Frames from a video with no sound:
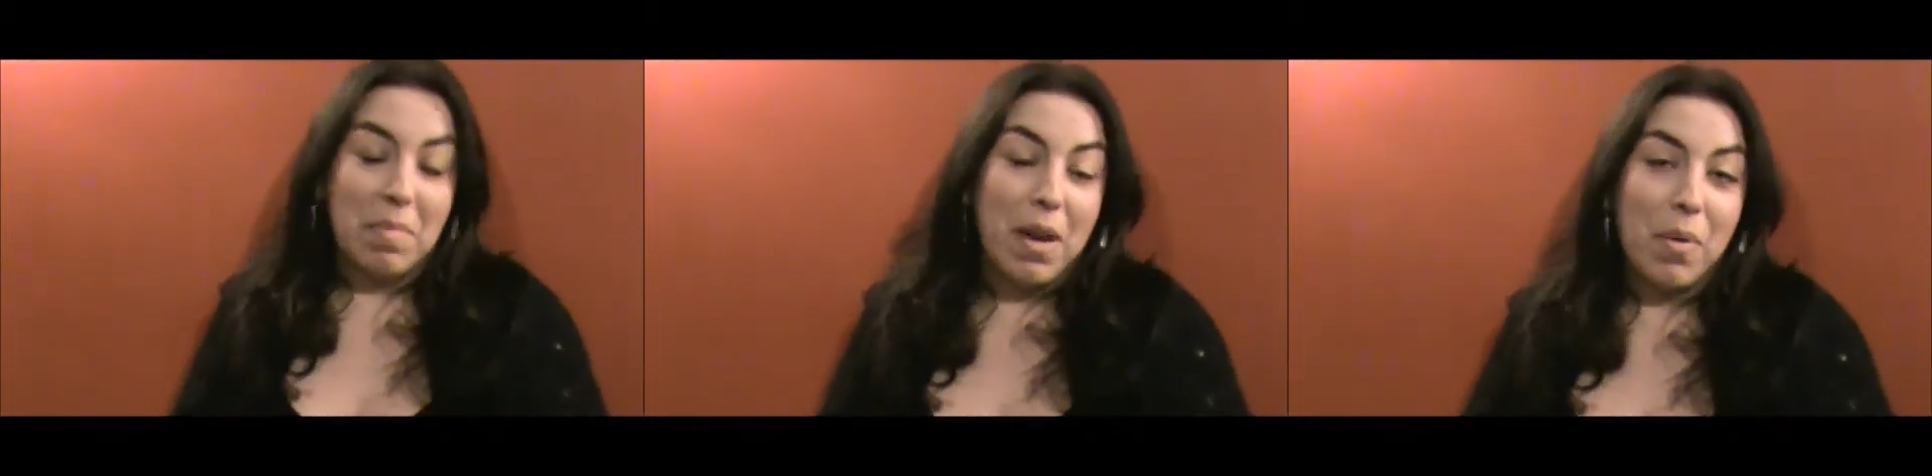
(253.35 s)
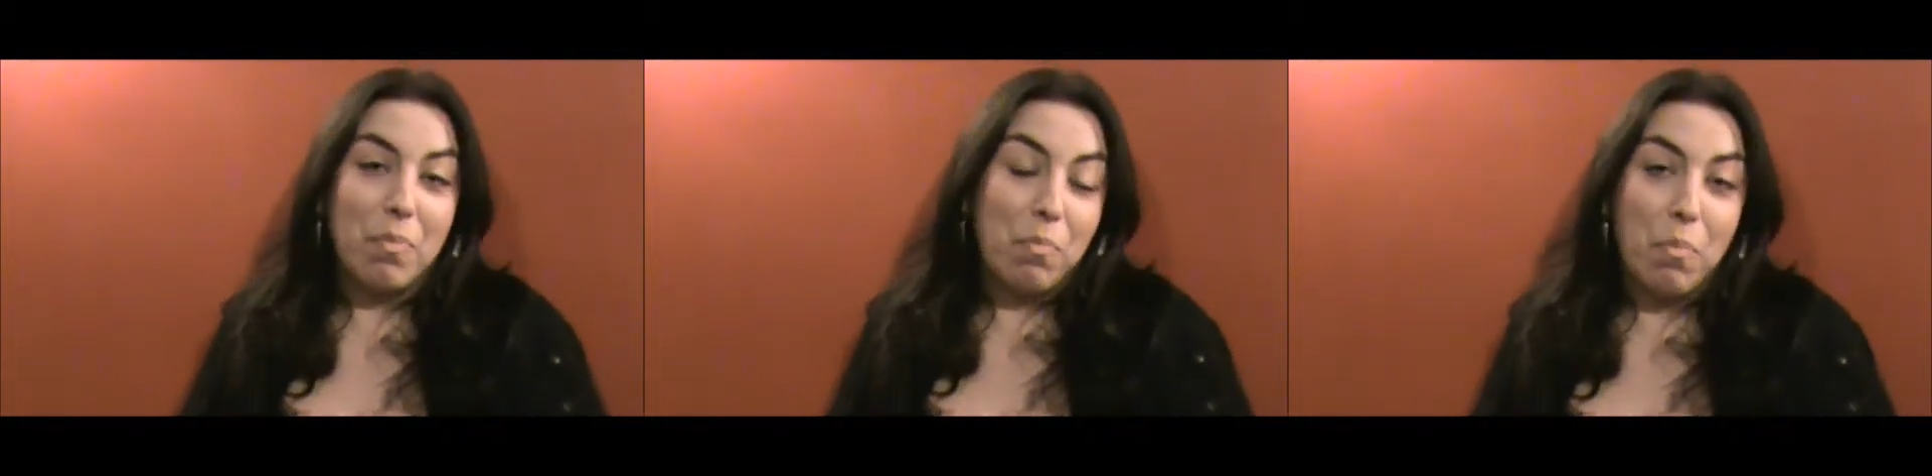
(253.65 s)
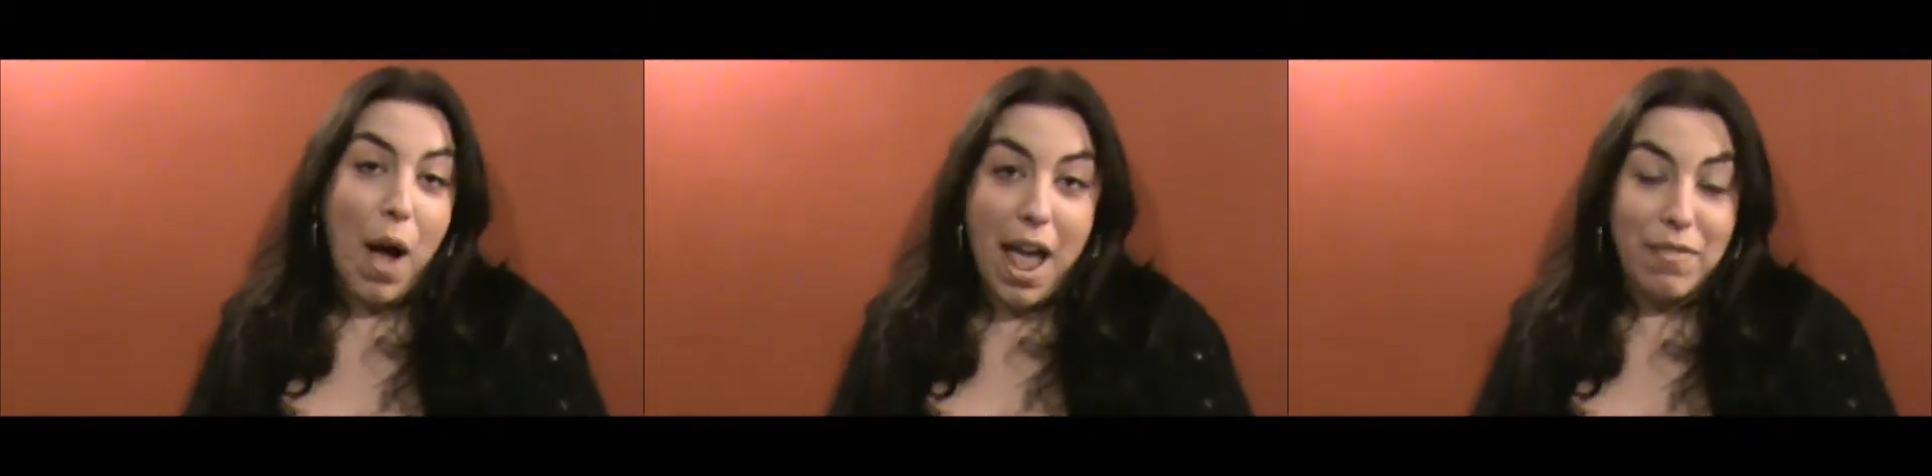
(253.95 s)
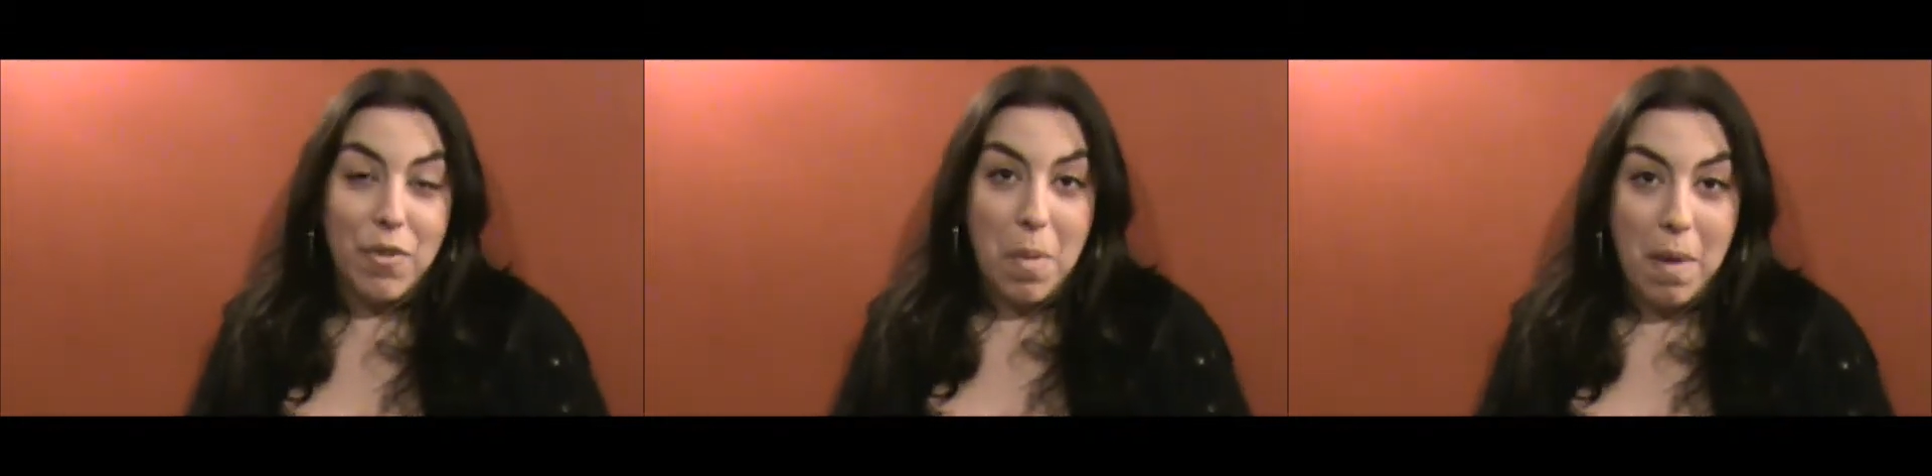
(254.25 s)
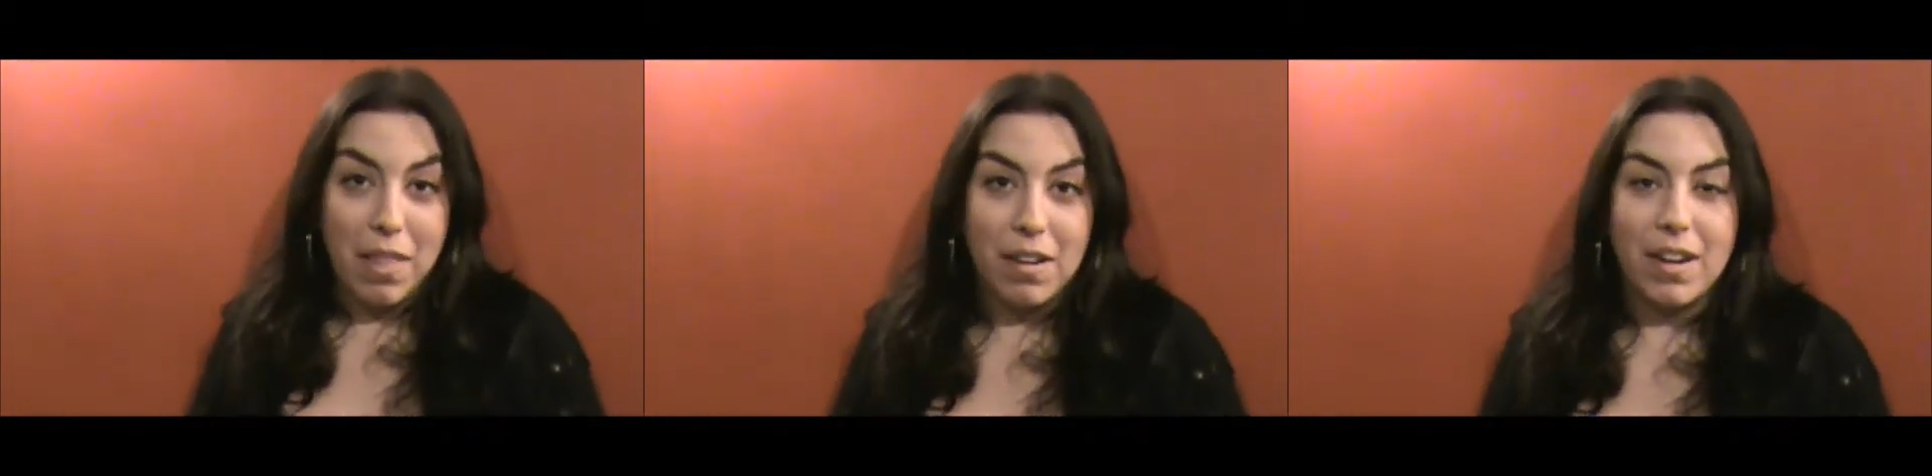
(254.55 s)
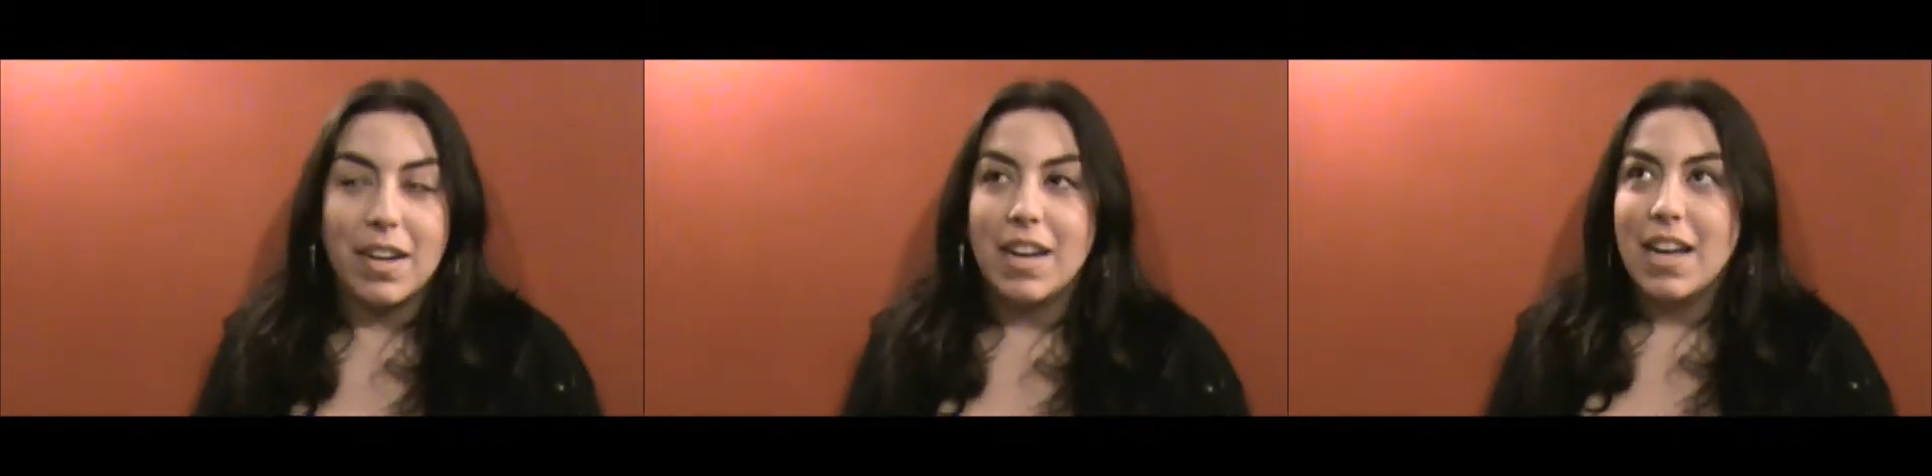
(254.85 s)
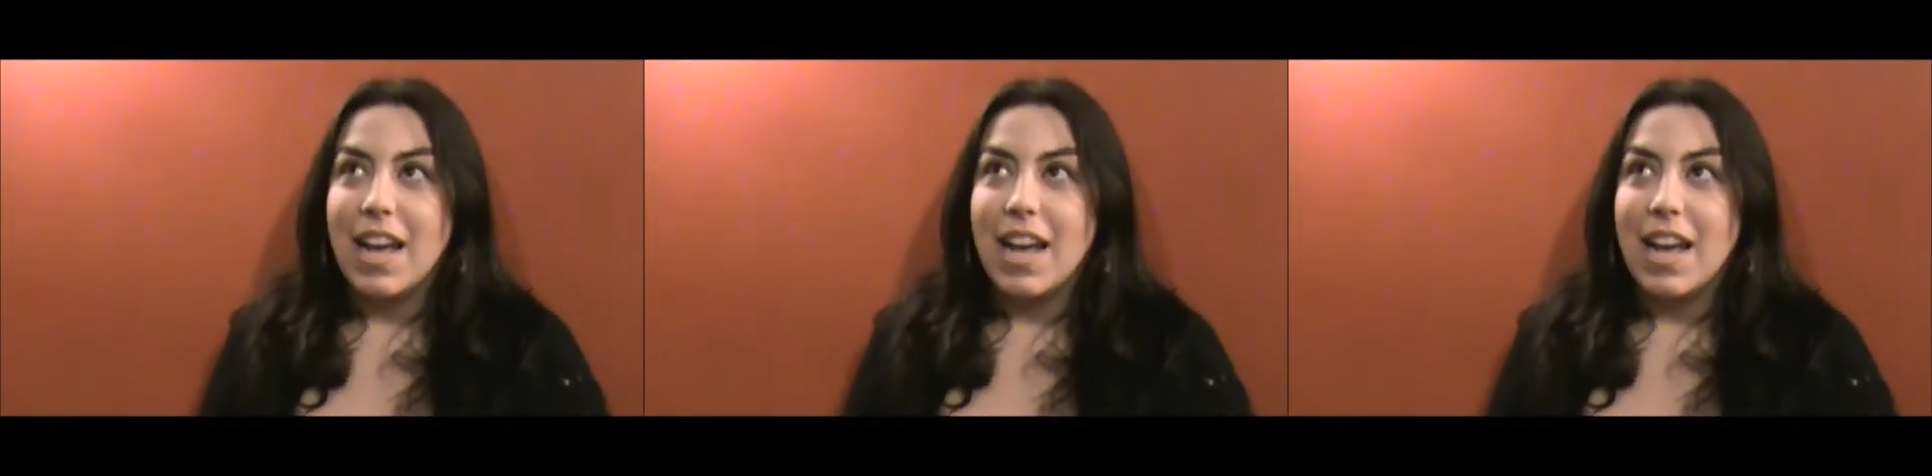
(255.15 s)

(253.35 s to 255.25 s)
not a wife or a mother,